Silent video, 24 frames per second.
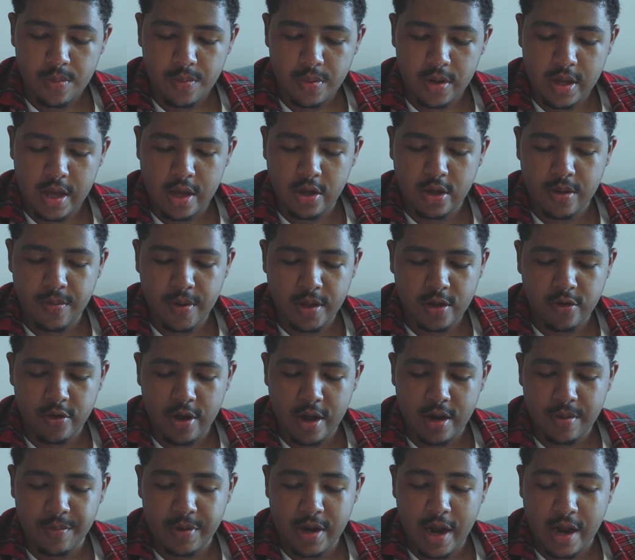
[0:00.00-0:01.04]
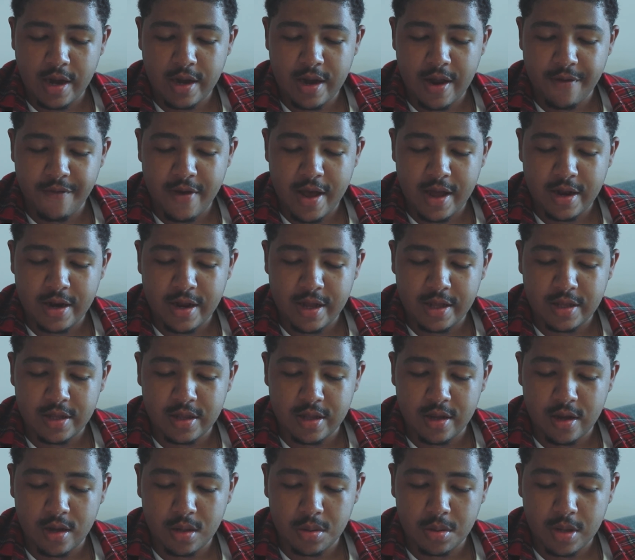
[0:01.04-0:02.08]
But yeah, you can mess around. I mean, I'd never add
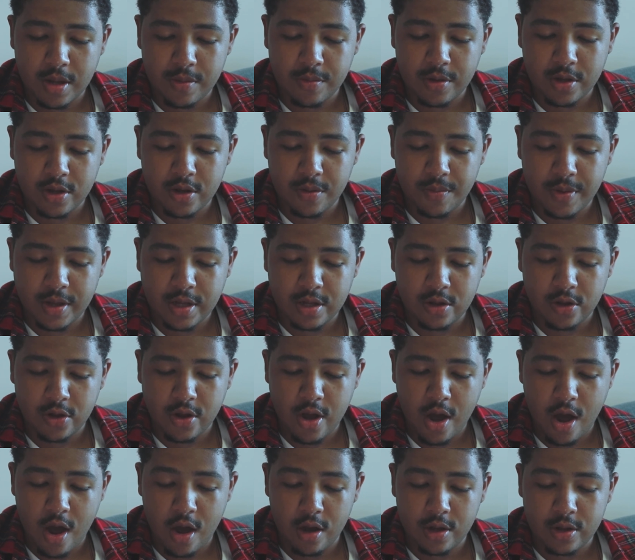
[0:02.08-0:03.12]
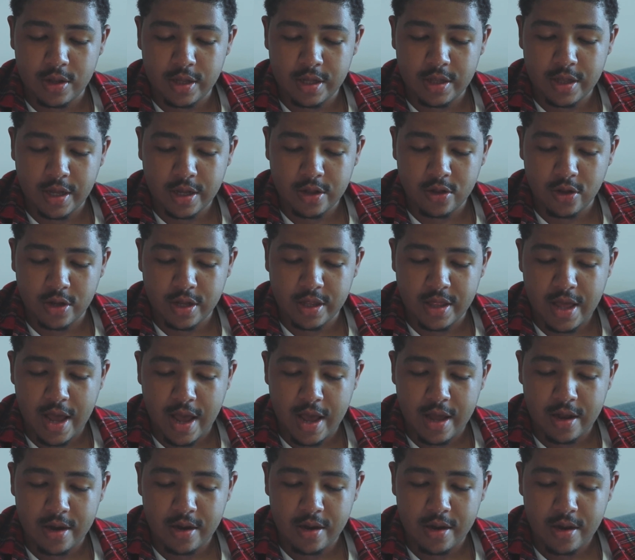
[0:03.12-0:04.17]
HDR script just to make it look ugly. Like, look at
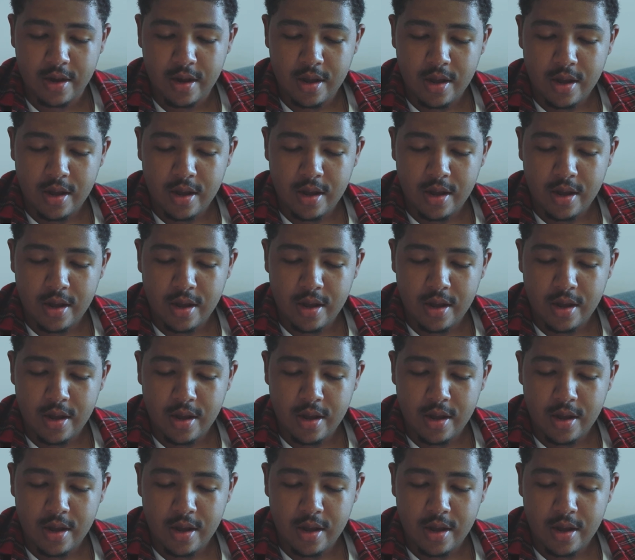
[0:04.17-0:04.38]
that.